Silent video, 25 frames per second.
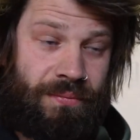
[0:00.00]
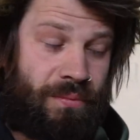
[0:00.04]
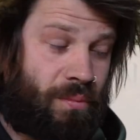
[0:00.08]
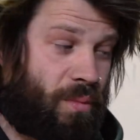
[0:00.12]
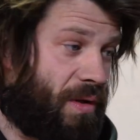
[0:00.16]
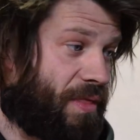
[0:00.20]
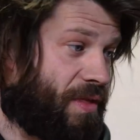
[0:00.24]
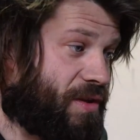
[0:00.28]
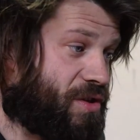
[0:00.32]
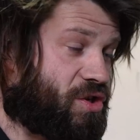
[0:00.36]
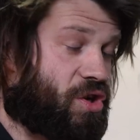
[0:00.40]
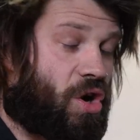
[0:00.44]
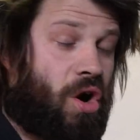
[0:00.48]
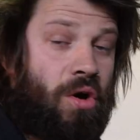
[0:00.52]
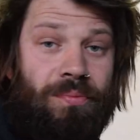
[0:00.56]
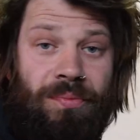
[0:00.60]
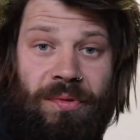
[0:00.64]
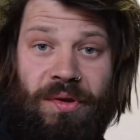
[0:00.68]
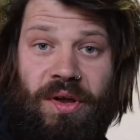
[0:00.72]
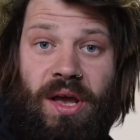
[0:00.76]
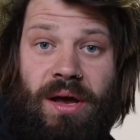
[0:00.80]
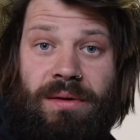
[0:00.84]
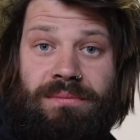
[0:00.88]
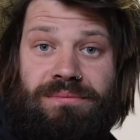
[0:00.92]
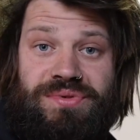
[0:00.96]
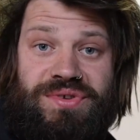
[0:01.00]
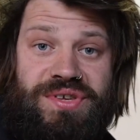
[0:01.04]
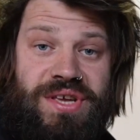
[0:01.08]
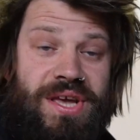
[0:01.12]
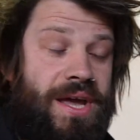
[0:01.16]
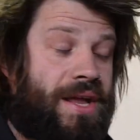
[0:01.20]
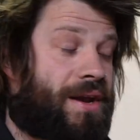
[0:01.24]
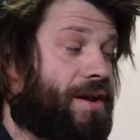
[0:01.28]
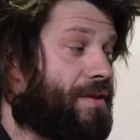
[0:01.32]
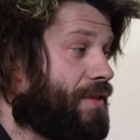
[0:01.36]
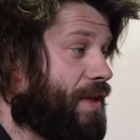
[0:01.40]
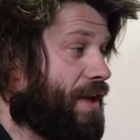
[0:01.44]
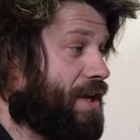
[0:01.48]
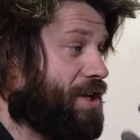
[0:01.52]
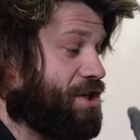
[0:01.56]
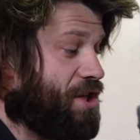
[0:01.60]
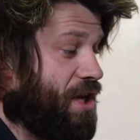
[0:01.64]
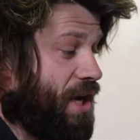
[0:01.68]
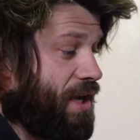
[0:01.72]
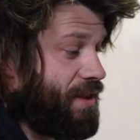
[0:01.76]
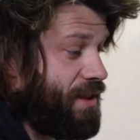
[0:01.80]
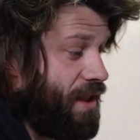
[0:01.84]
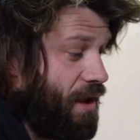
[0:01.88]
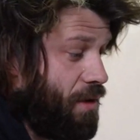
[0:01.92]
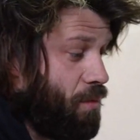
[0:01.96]
When the sculptor comes in and they
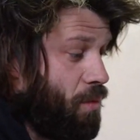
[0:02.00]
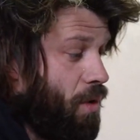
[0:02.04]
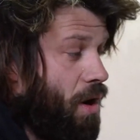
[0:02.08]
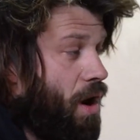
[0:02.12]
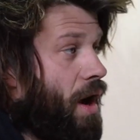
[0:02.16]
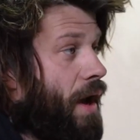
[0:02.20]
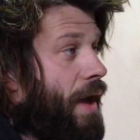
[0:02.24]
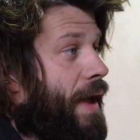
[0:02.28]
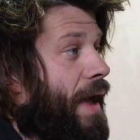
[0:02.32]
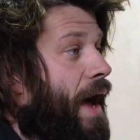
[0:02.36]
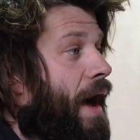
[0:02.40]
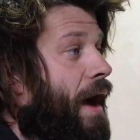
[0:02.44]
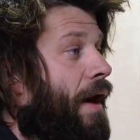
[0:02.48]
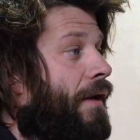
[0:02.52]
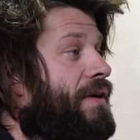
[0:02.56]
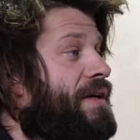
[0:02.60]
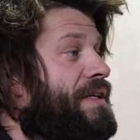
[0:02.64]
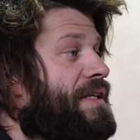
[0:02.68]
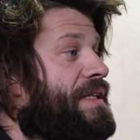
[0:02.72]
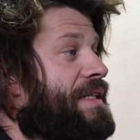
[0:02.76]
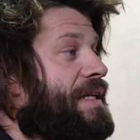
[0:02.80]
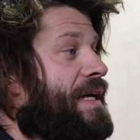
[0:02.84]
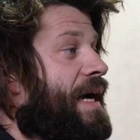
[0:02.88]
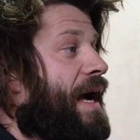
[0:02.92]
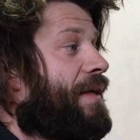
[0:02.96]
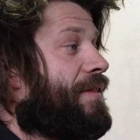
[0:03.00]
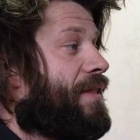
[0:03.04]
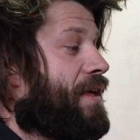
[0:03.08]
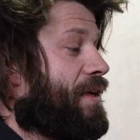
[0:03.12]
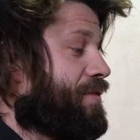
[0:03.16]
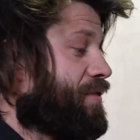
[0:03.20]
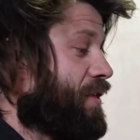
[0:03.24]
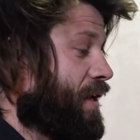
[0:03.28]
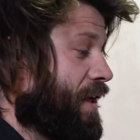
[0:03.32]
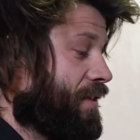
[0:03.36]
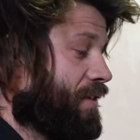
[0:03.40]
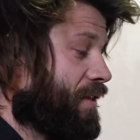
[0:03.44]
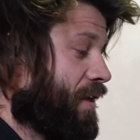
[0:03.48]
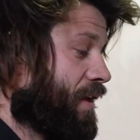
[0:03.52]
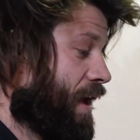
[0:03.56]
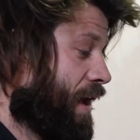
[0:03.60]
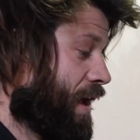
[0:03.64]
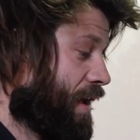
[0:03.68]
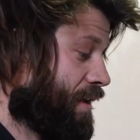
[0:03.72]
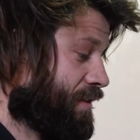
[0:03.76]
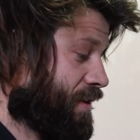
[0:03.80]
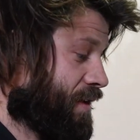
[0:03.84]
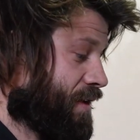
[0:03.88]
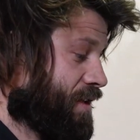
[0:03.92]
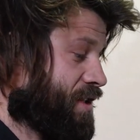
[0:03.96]
check their work out and they think that
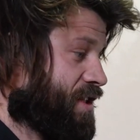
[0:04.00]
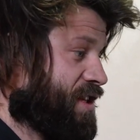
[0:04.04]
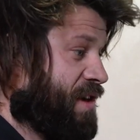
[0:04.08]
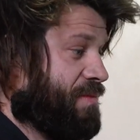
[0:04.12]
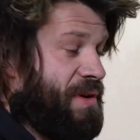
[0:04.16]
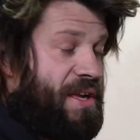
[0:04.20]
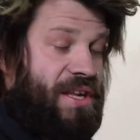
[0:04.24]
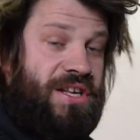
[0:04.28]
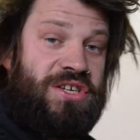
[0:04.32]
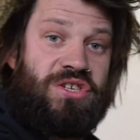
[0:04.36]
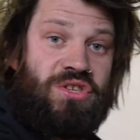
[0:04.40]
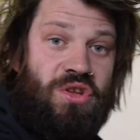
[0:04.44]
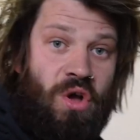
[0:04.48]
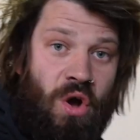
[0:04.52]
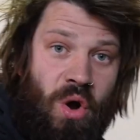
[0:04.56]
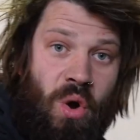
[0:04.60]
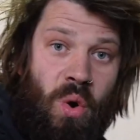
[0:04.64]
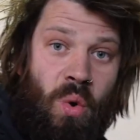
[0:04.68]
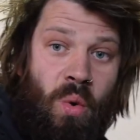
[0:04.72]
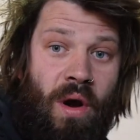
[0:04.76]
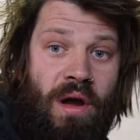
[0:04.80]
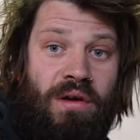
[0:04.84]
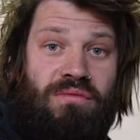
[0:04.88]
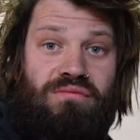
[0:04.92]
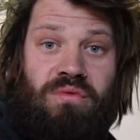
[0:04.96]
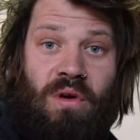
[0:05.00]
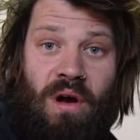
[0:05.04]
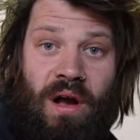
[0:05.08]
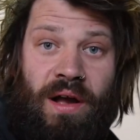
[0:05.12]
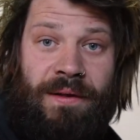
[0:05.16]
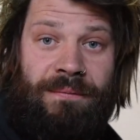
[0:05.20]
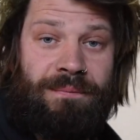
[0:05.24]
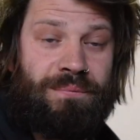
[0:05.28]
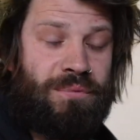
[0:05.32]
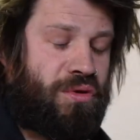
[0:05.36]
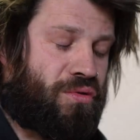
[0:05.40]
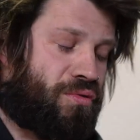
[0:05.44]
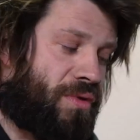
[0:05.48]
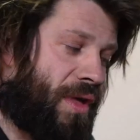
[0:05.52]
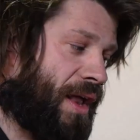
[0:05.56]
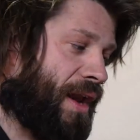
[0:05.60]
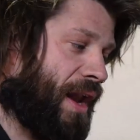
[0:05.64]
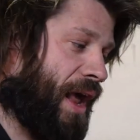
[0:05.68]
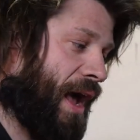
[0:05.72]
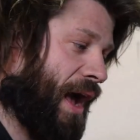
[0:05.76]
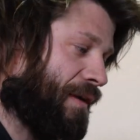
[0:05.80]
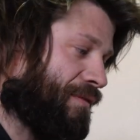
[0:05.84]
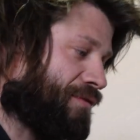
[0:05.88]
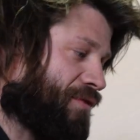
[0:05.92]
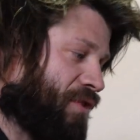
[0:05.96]
something's not quite right, you then
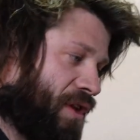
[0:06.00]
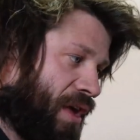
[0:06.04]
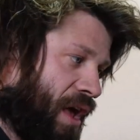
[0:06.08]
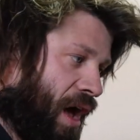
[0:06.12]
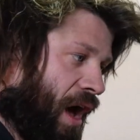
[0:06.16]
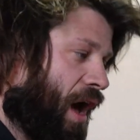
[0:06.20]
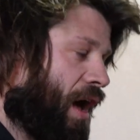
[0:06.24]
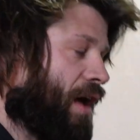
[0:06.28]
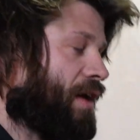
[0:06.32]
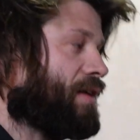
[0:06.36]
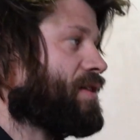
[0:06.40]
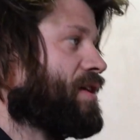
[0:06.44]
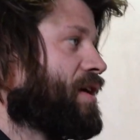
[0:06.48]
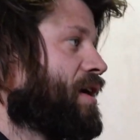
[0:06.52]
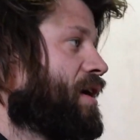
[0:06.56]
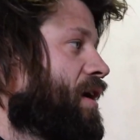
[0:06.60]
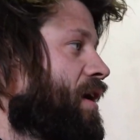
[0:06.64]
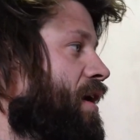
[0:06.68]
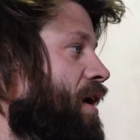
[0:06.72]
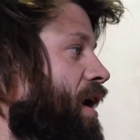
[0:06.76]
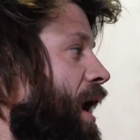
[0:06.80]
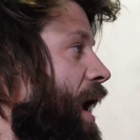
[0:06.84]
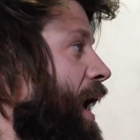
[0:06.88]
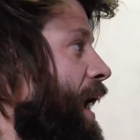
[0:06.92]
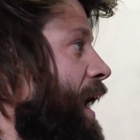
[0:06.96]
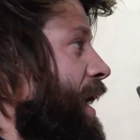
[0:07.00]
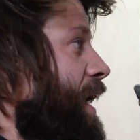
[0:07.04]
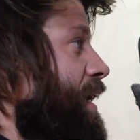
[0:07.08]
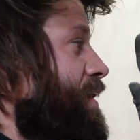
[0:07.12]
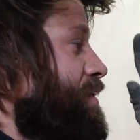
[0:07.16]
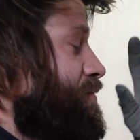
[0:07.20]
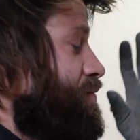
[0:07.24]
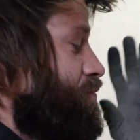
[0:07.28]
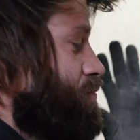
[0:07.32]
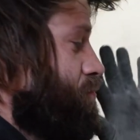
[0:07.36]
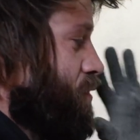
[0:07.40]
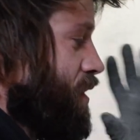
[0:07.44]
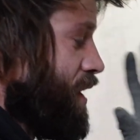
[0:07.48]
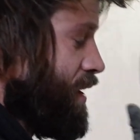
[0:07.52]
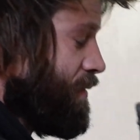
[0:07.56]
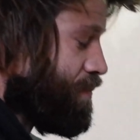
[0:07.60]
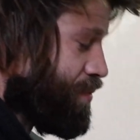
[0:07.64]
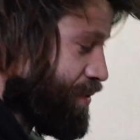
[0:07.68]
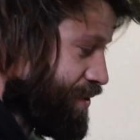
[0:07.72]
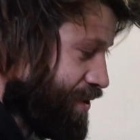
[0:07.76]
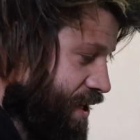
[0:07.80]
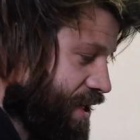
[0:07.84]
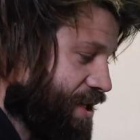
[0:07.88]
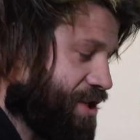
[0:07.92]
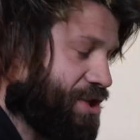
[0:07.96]
have to cut and
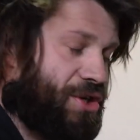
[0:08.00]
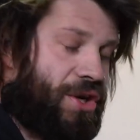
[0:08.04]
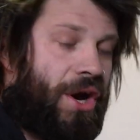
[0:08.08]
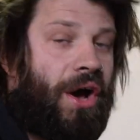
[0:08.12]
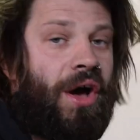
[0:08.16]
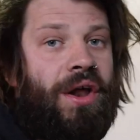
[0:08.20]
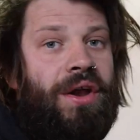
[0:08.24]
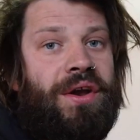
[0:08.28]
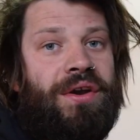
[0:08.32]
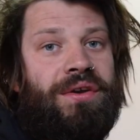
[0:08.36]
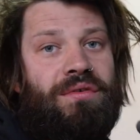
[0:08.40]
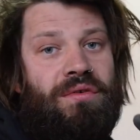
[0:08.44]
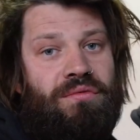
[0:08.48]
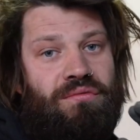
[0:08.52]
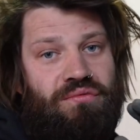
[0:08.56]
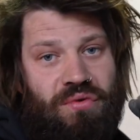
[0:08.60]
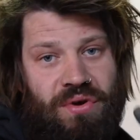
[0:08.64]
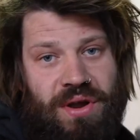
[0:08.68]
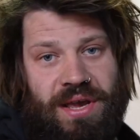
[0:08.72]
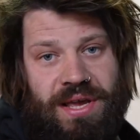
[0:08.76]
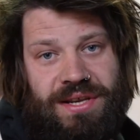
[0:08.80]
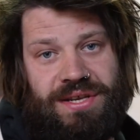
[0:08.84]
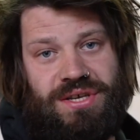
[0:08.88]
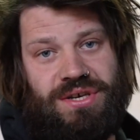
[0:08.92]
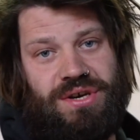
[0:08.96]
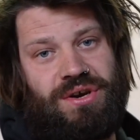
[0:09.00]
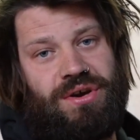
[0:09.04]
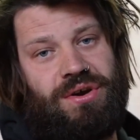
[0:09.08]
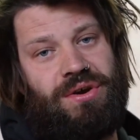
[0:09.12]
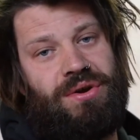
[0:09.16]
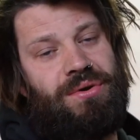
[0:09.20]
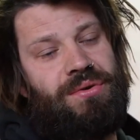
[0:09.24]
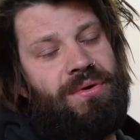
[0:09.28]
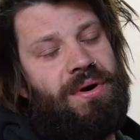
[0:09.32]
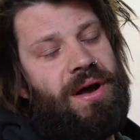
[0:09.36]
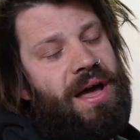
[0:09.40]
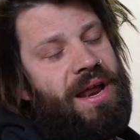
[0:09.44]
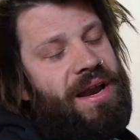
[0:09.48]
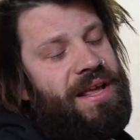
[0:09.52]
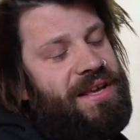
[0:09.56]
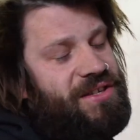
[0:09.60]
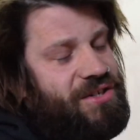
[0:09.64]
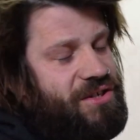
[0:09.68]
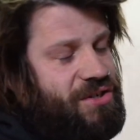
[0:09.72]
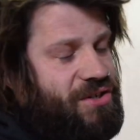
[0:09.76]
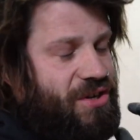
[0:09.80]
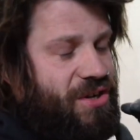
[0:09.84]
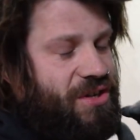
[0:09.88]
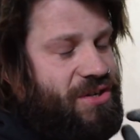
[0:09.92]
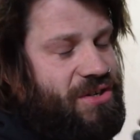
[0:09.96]
reposition, redo, and it's
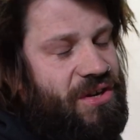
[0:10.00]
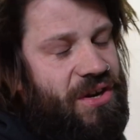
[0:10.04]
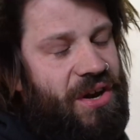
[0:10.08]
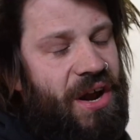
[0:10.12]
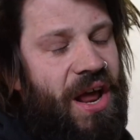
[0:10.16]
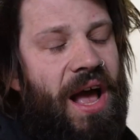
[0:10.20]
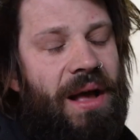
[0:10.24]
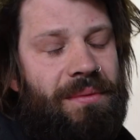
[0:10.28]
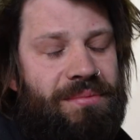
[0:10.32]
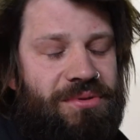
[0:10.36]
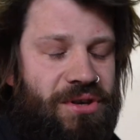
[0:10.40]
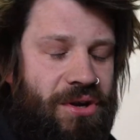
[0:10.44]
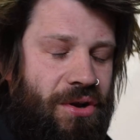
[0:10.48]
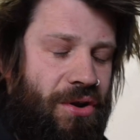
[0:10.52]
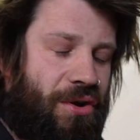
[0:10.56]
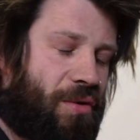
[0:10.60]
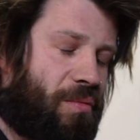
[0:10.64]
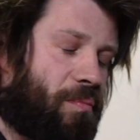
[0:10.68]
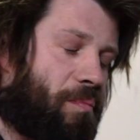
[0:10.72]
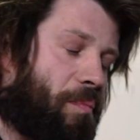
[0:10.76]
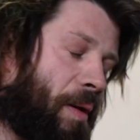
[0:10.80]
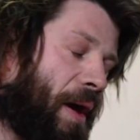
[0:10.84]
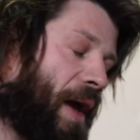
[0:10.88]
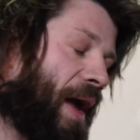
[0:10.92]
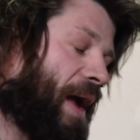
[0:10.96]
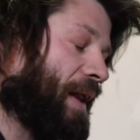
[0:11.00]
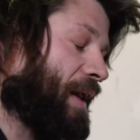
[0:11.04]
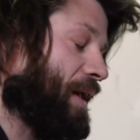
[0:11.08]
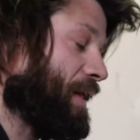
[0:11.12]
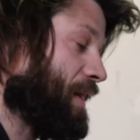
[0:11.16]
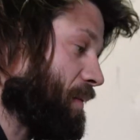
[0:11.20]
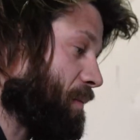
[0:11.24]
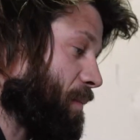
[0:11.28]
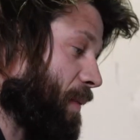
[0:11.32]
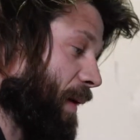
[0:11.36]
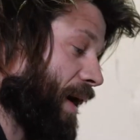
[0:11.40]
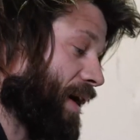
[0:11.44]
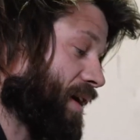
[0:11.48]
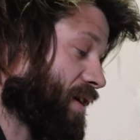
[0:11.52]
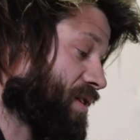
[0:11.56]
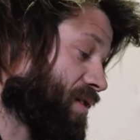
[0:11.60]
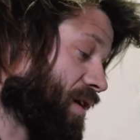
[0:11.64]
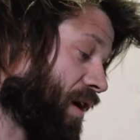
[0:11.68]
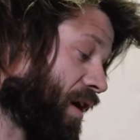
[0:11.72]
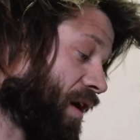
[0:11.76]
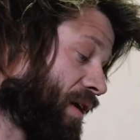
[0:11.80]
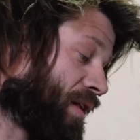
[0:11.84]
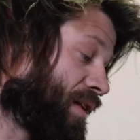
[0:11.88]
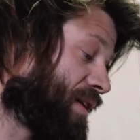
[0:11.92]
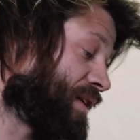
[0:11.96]
just an absolute pain in the
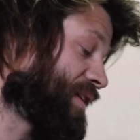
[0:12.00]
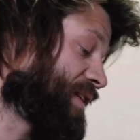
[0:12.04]
backside.